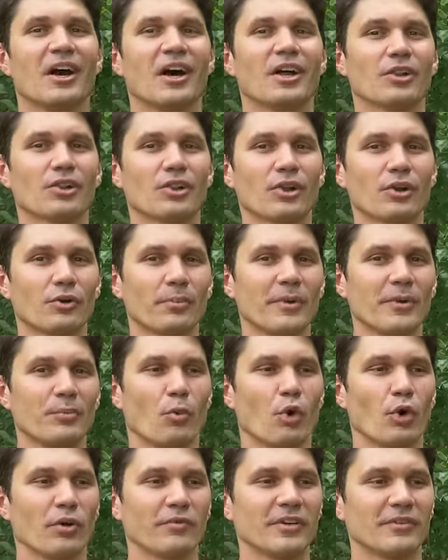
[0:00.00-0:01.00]
a little bit
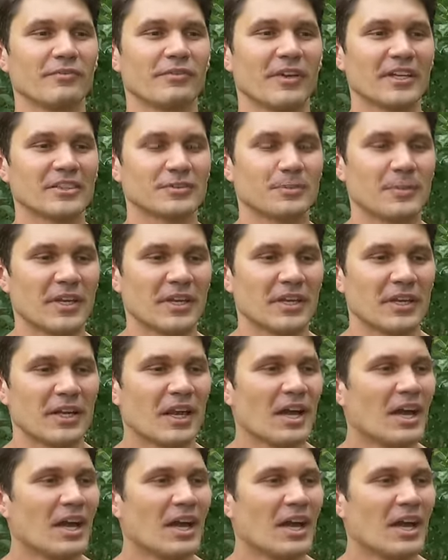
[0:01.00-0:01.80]
more of an investment.